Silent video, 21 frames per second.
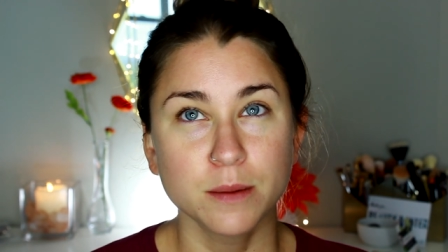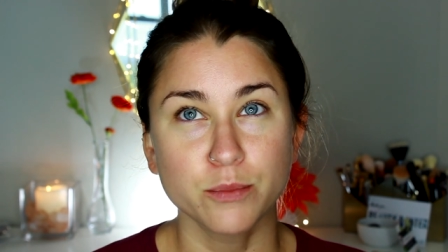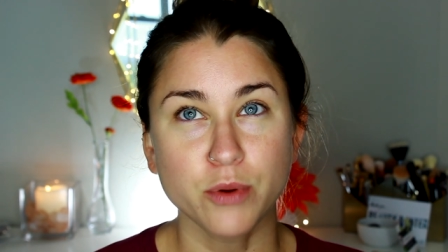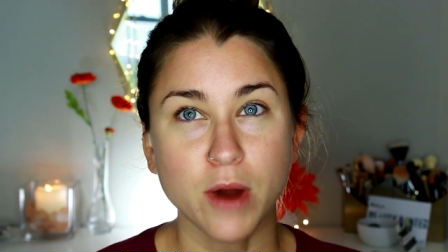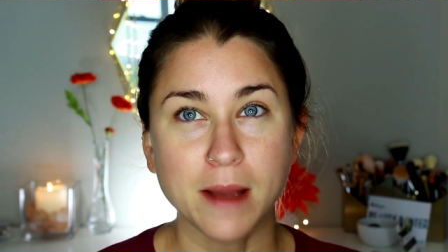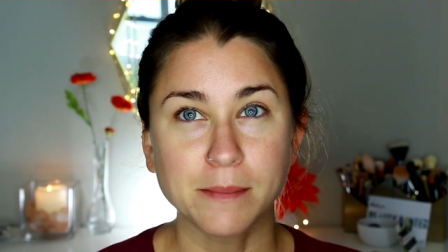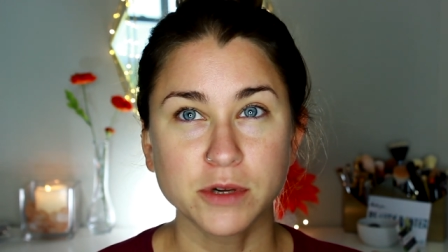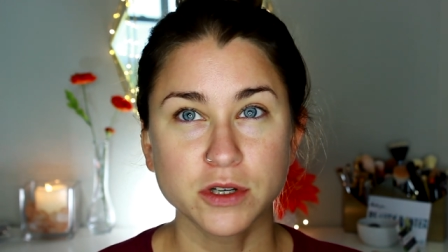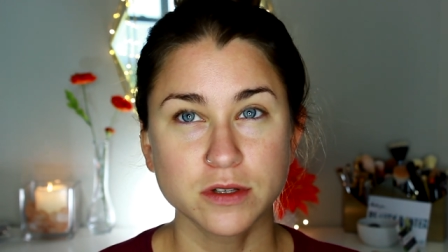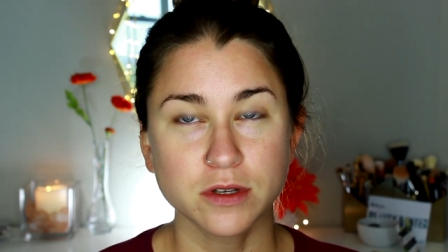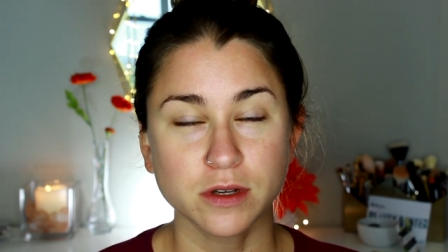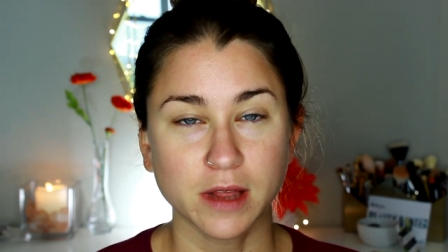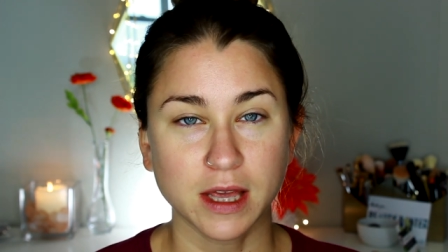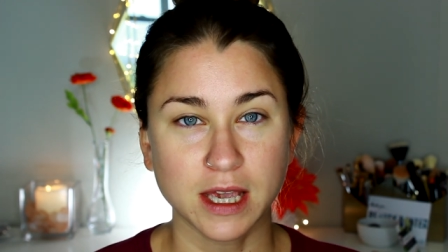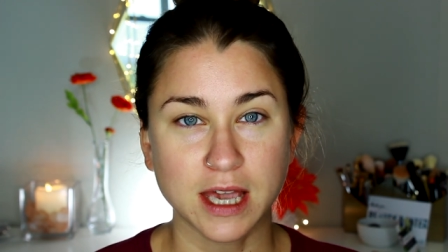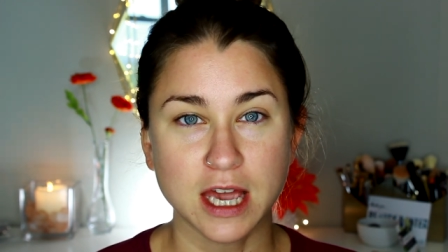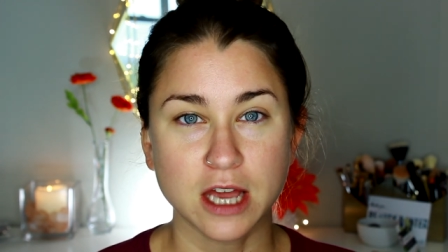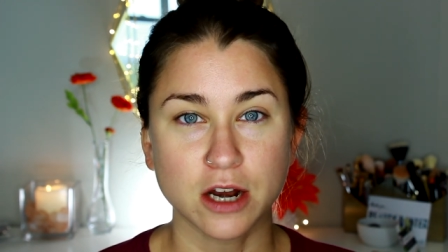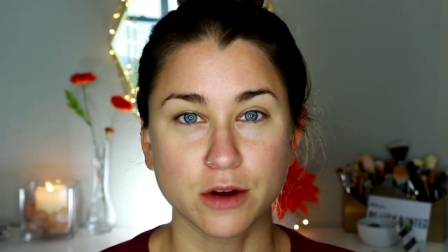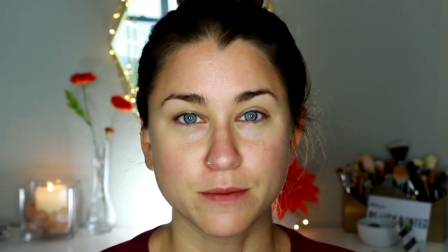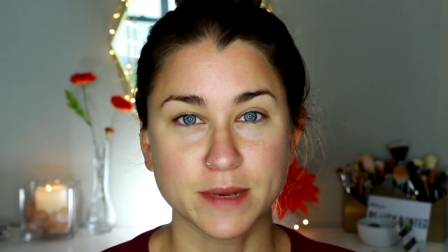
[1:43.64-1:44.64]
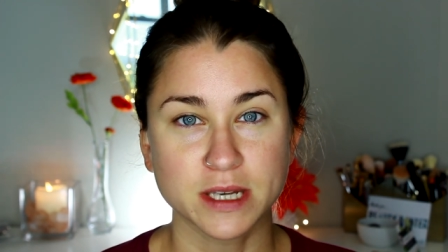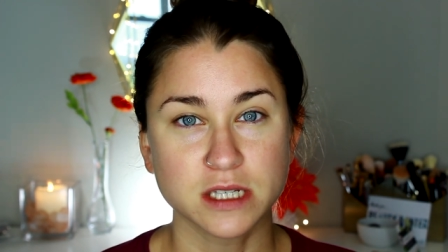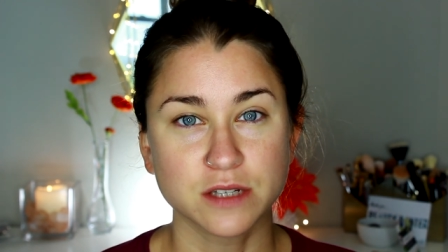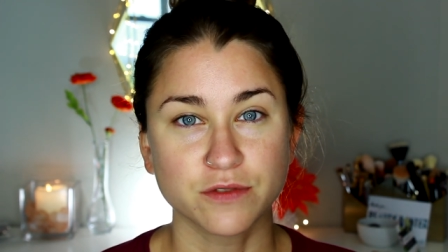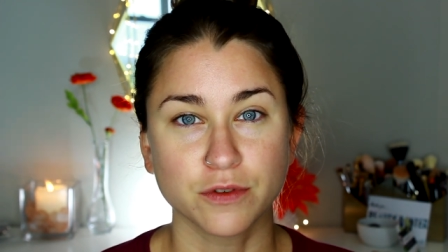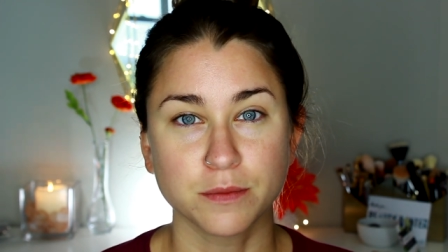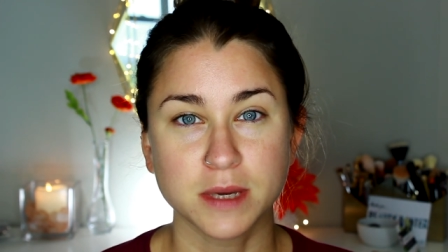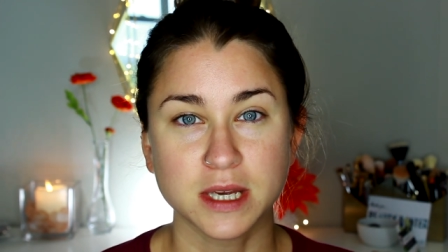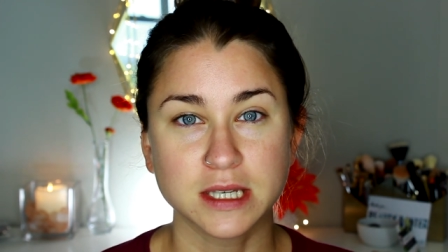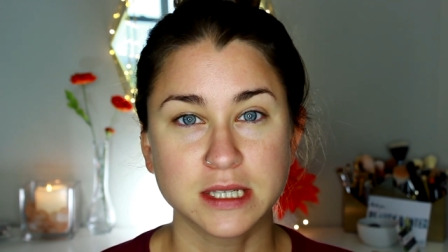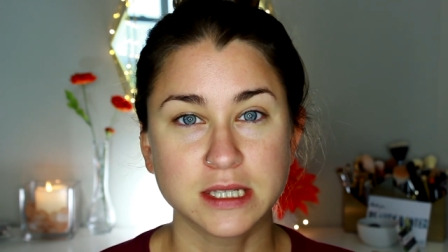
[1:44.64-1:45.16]
Primers are like hit or miss
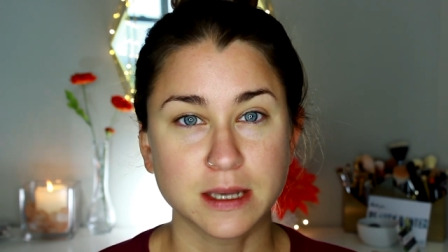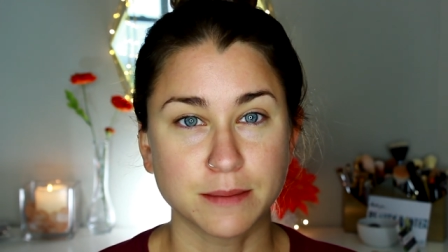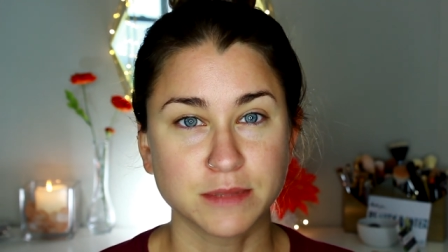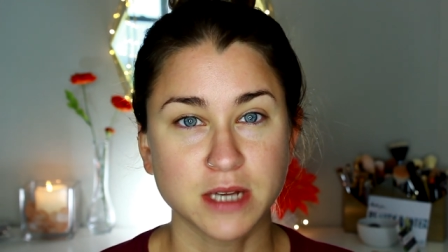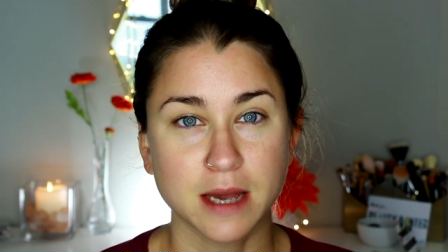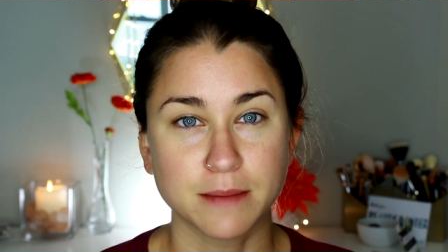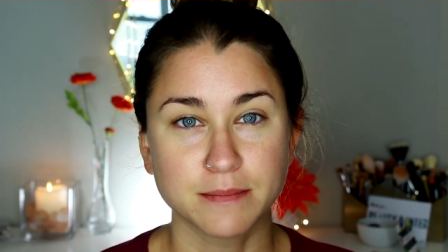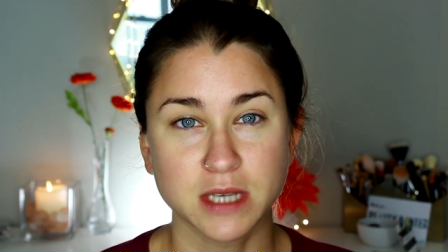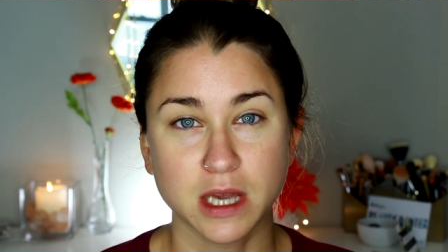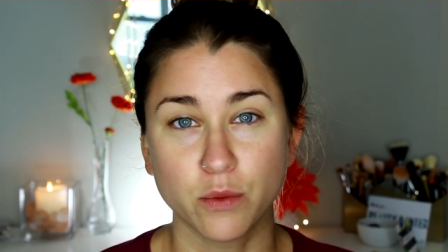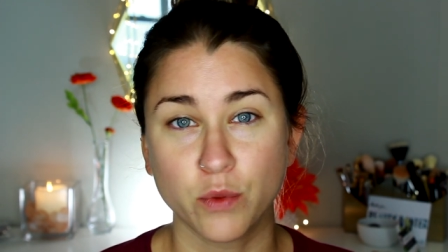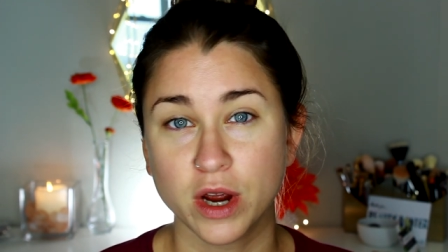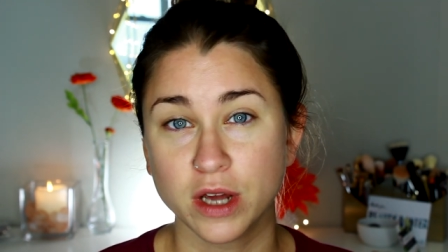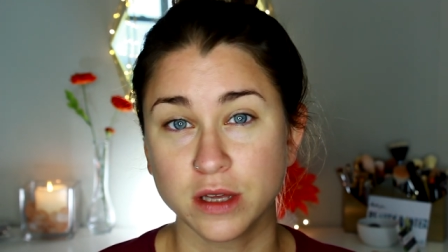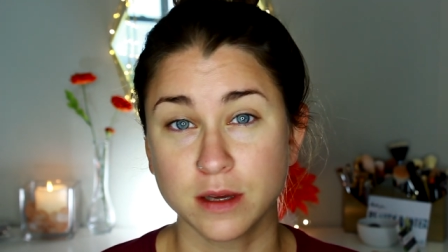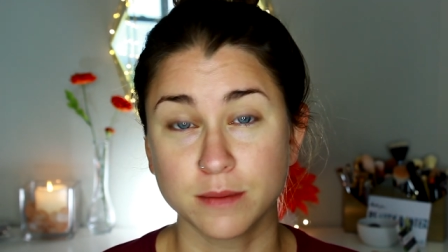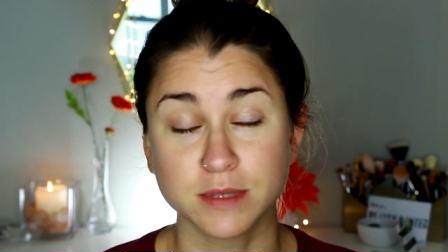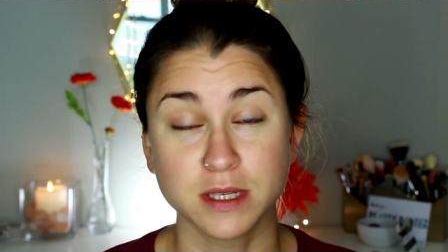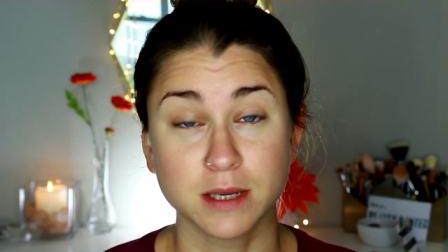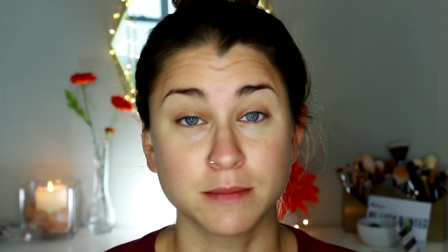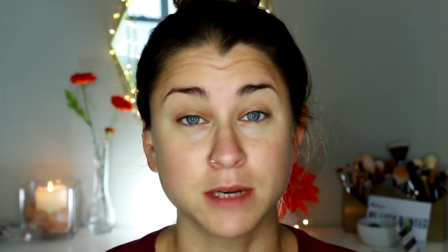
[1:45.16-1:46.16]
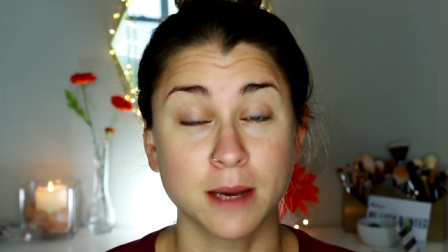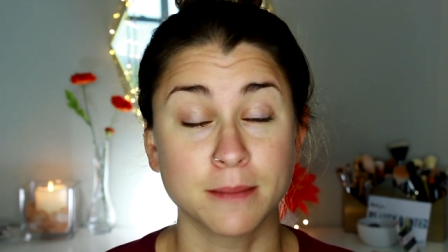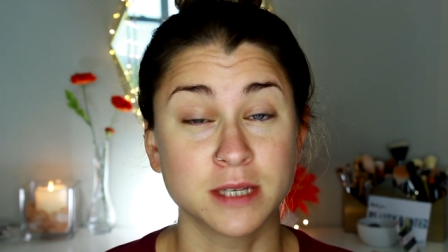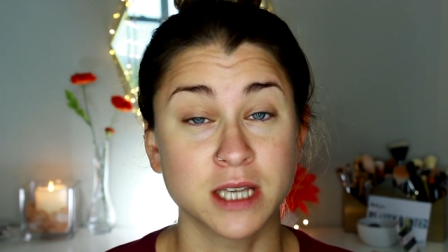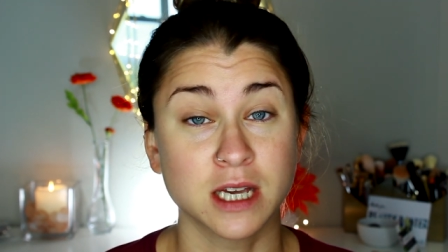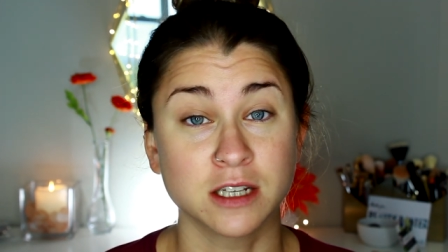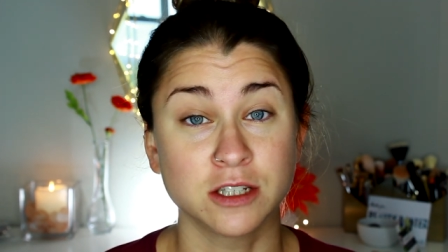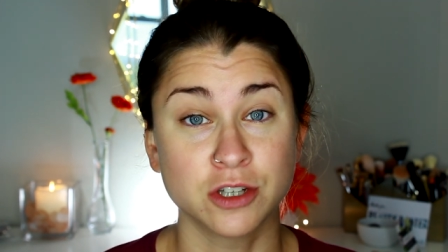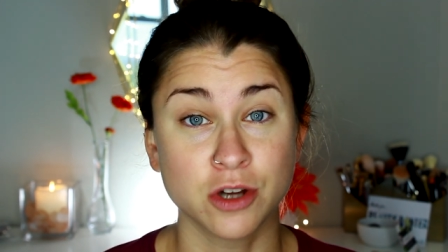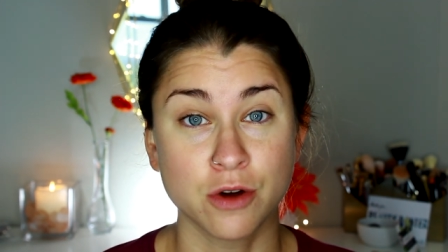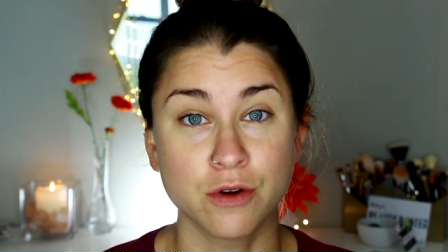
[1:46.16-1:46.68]
for me. Sometimes I wear them, sometimes
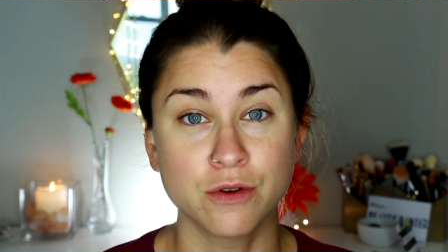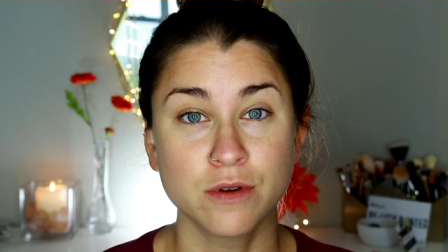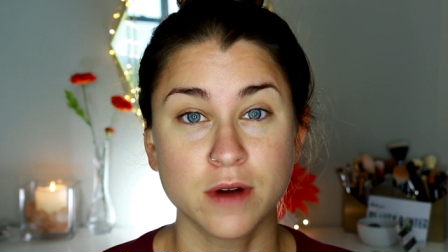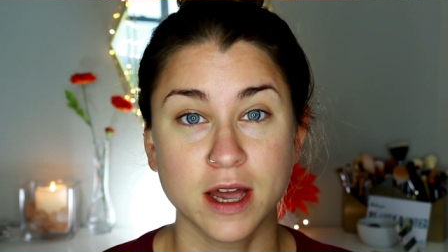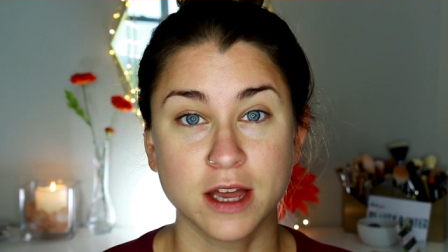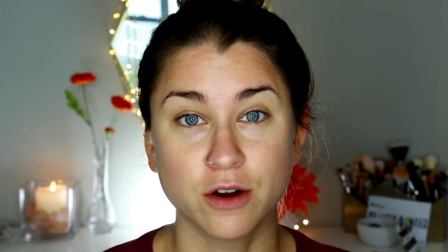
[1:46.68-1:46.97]
I don't.